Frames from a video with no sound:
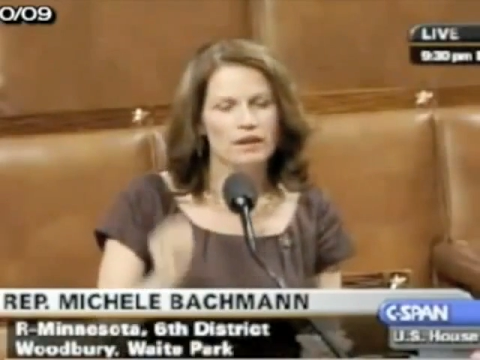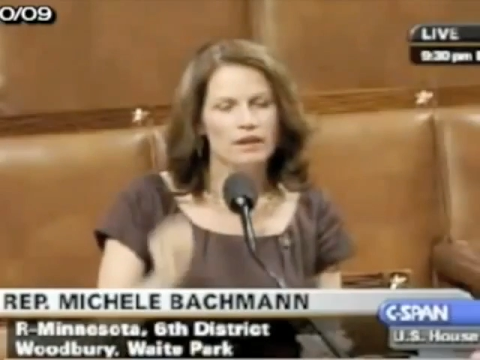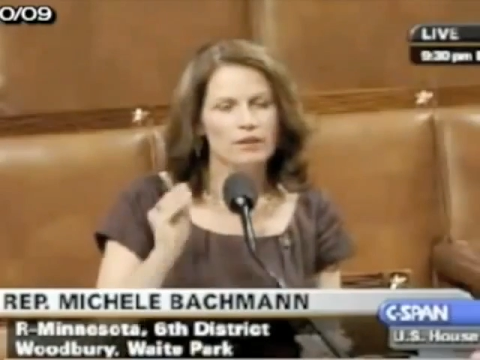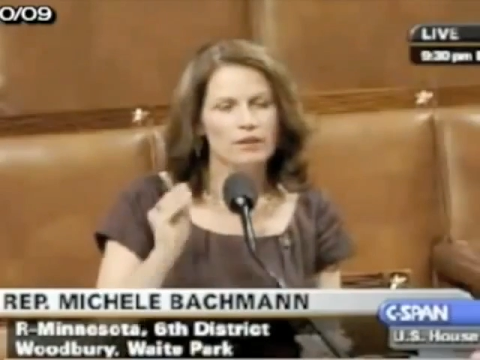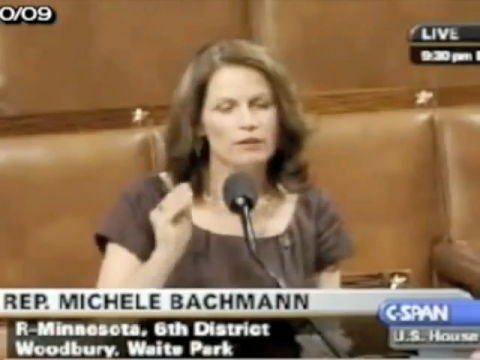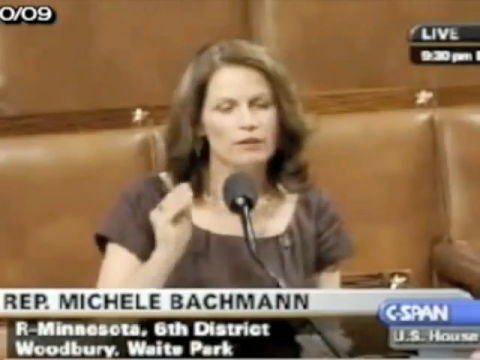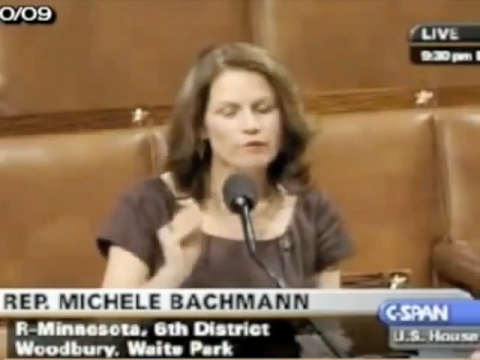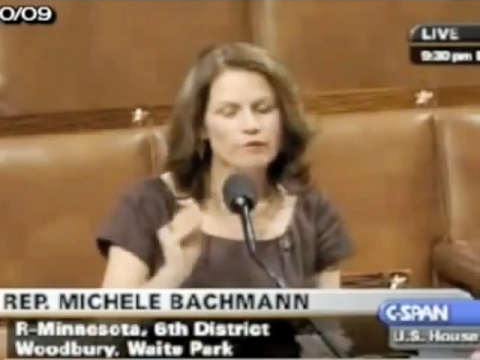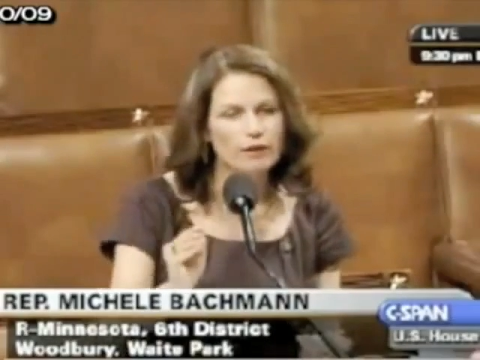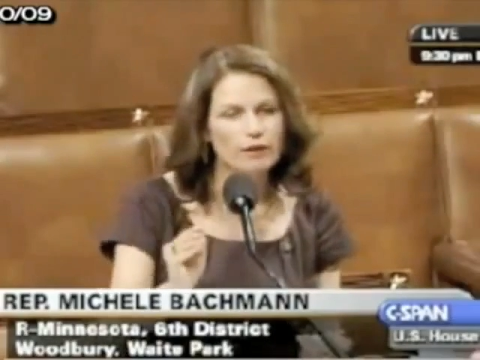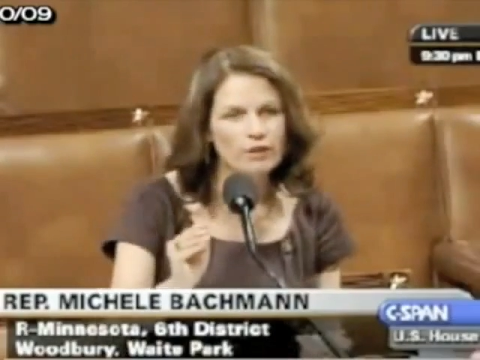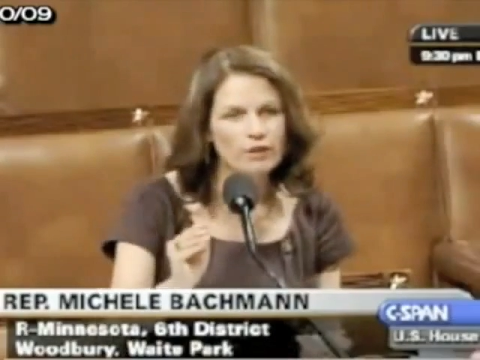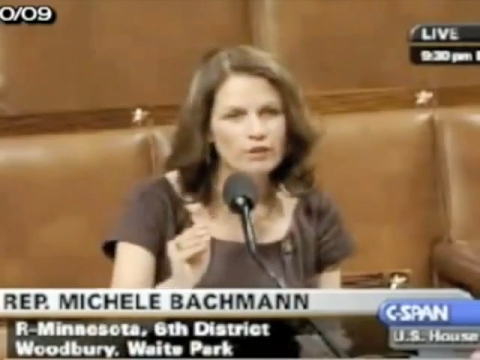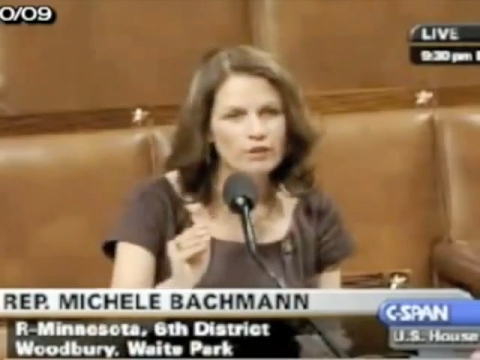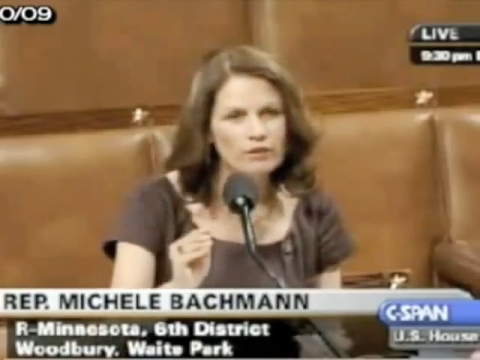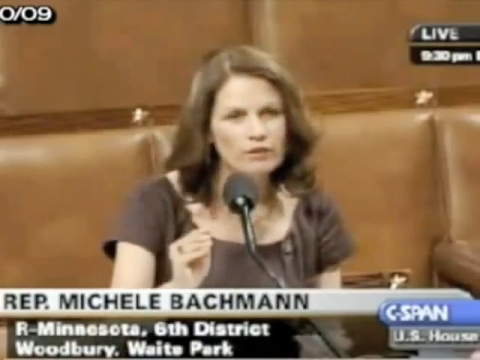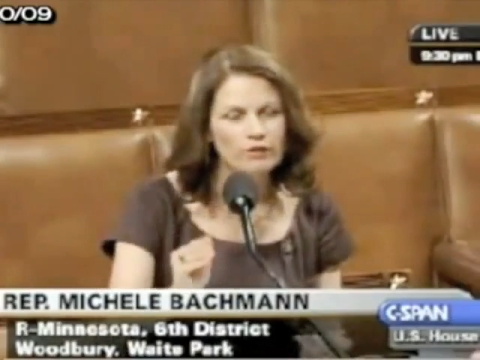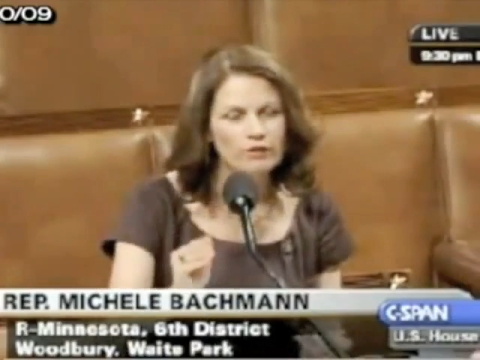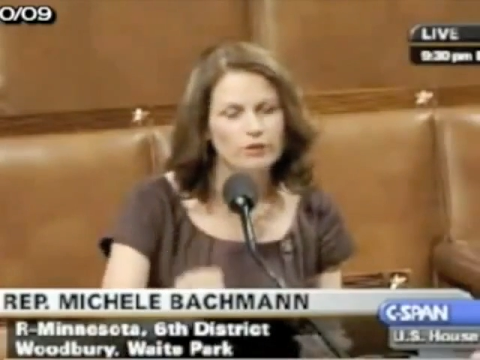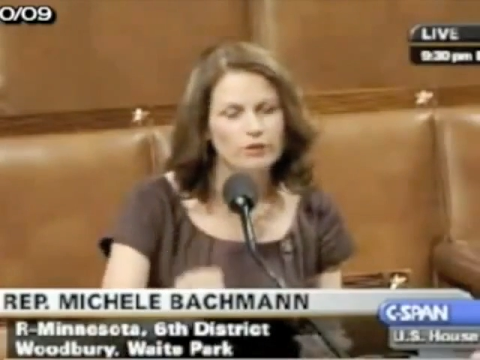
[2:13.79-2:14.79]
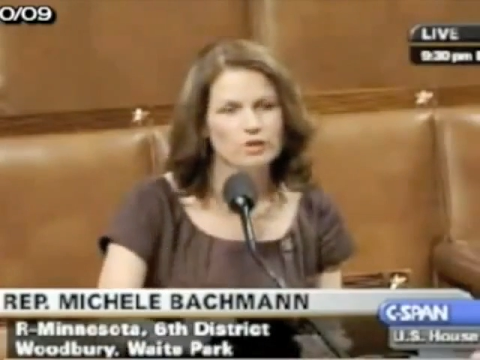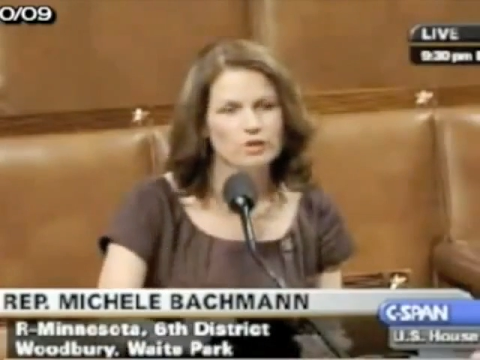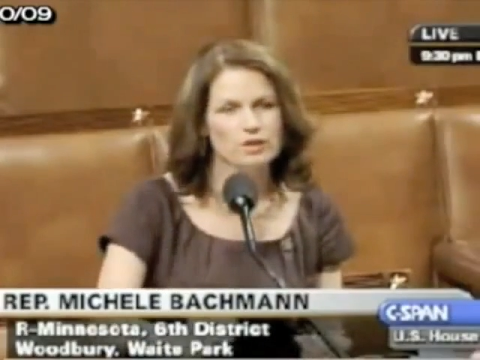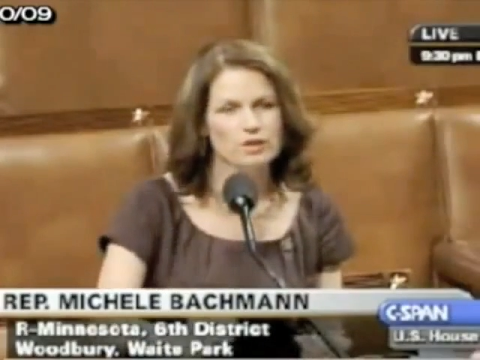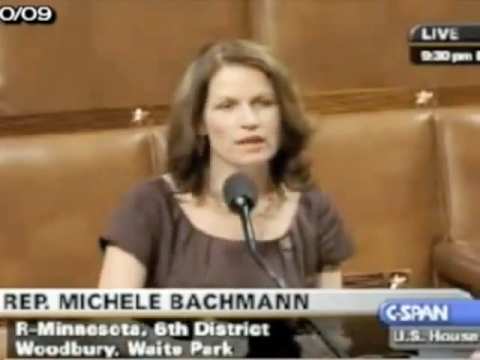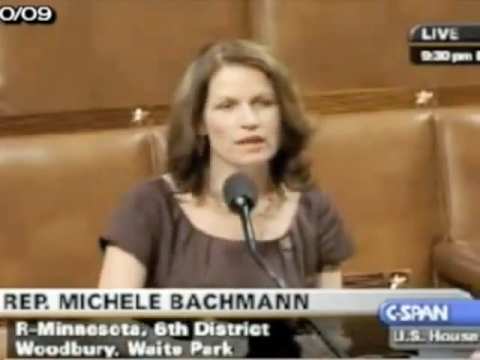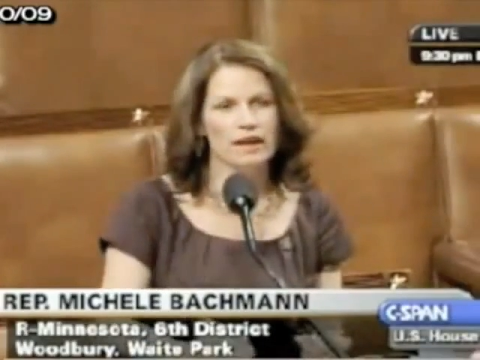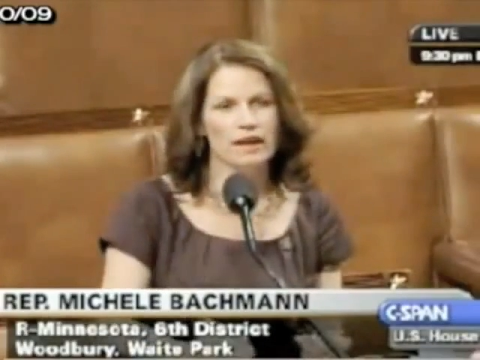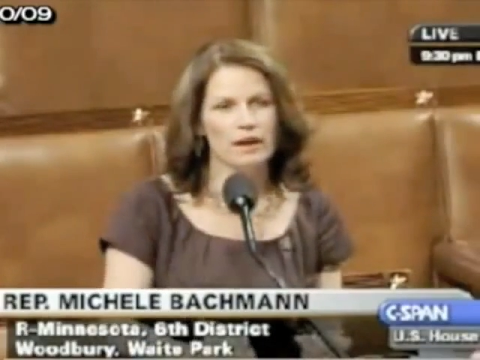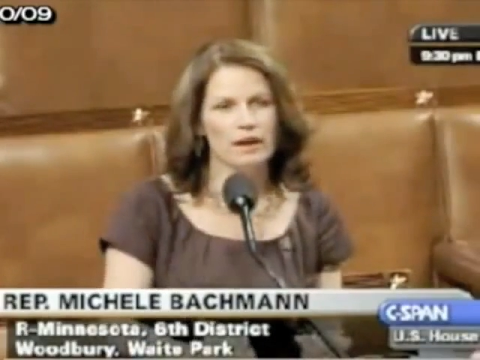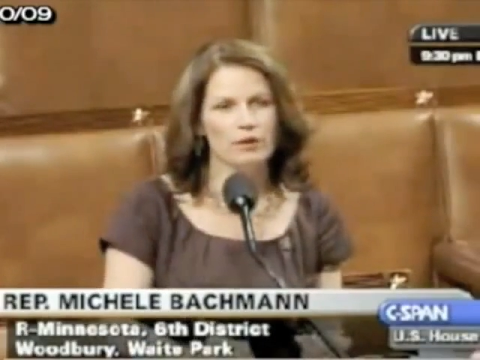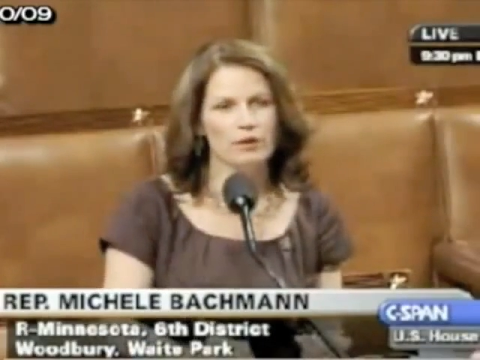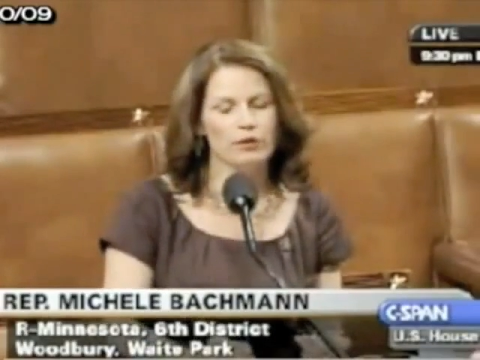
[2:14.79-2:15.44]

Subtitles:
the very first thing out